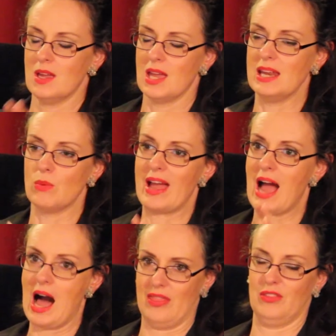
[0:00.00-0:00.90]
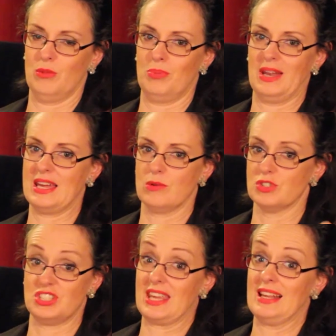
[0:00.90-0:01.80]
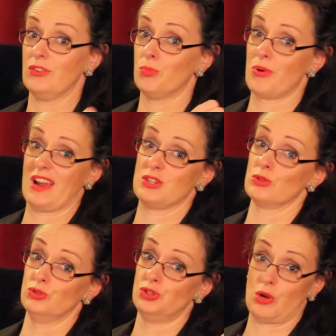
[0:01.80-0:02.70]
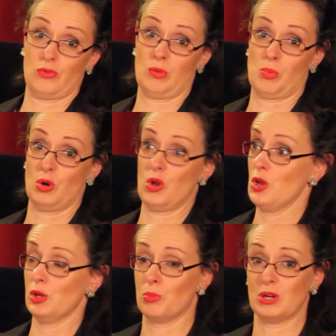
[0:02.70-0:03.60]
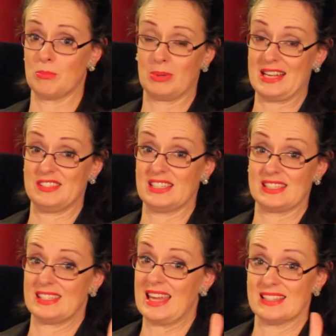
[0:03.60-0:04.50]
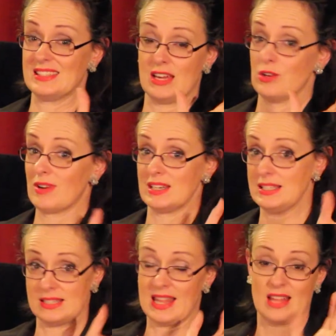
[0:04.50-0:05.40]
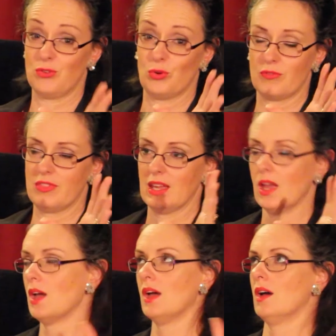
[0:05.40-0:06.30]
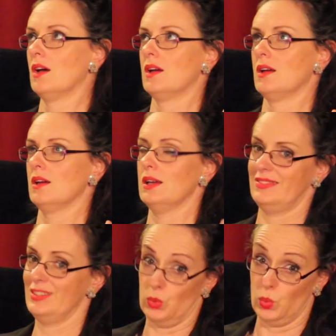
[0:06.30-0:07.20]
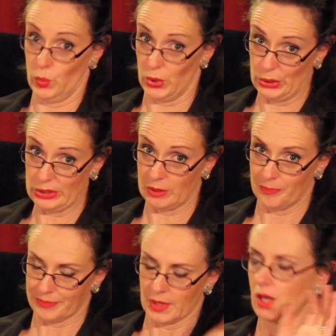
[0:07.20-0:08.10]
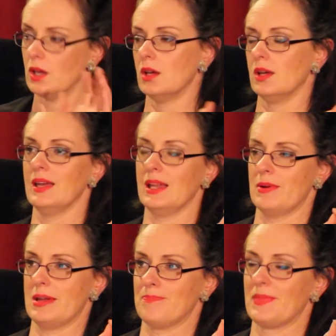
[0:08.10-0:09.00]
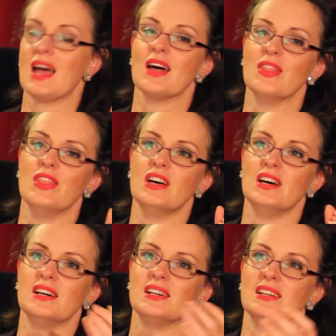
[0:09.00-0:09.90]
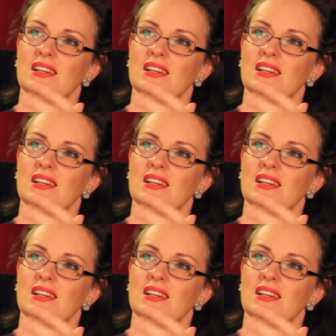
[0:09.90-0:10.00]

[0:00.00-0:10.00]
any way other than playing ridiculous practical jokes upon her, you know, putting plastic snakes down her undies and that sort of thing. It didn't work. Anyway, the